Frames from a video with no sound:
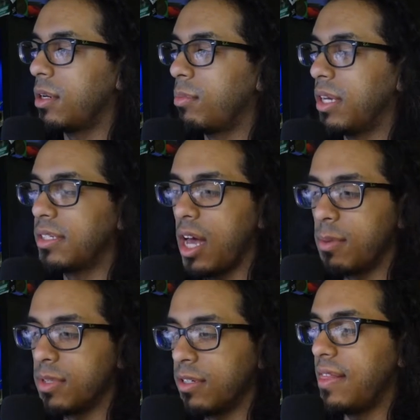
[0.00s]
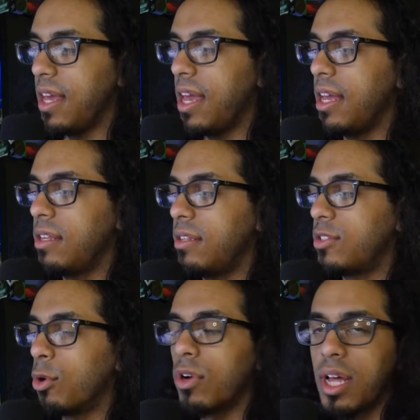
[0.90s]
by Tommy. And
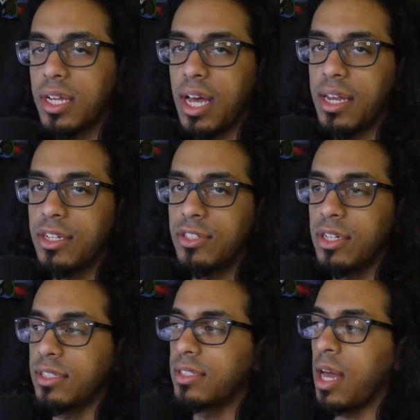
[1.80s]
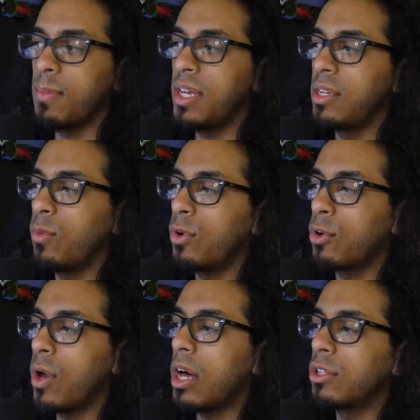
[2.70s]
then Zordon kind of just, I mean, we
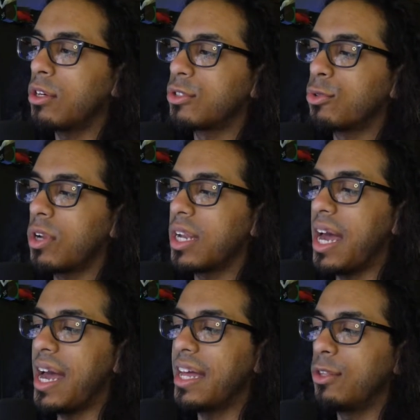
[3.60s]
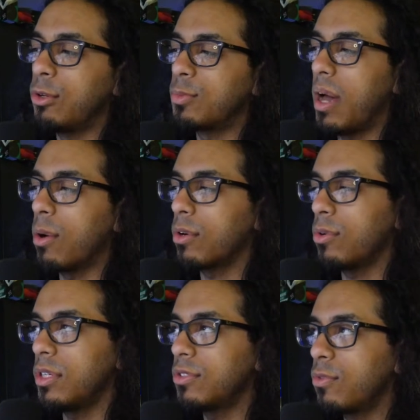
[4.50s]
don't know how long Zordon had those power
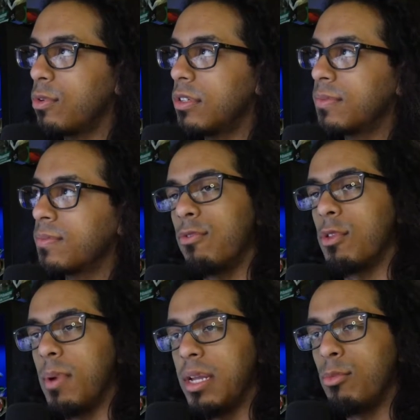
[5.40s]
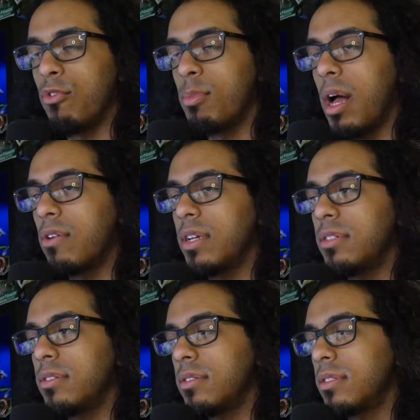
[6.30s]
coins for, for the Mighty Morphin Power
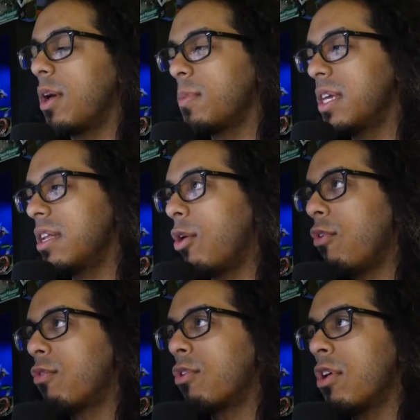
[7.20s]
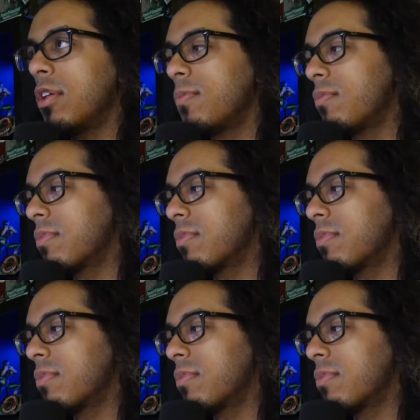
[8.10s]
Rangers. I mean, overall,